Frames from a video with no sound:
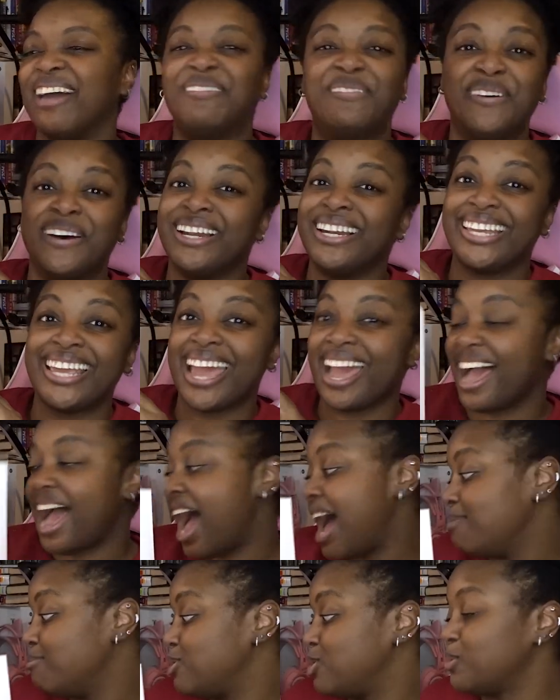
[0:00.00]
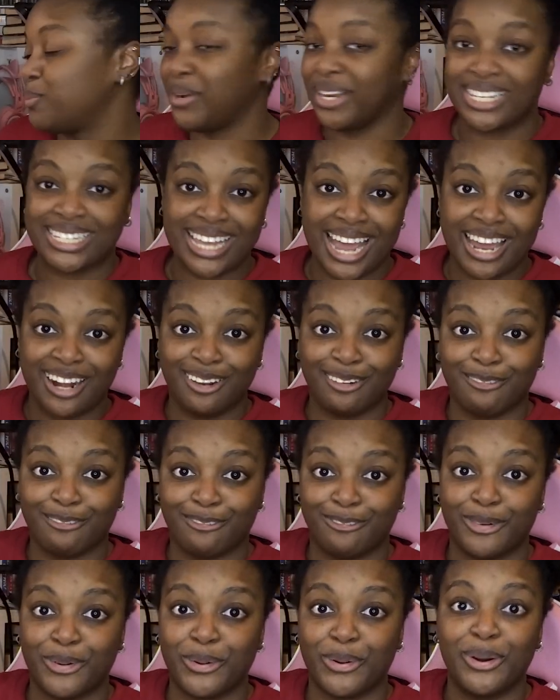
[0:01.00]
But yeah, I'm super excited
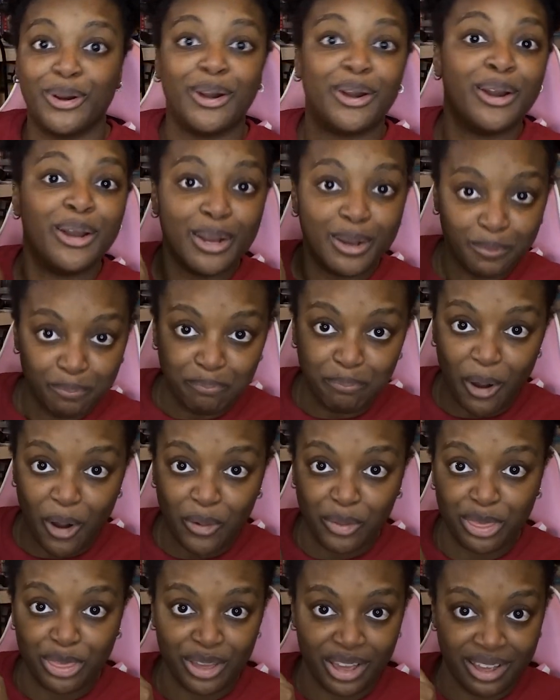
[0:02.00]
for both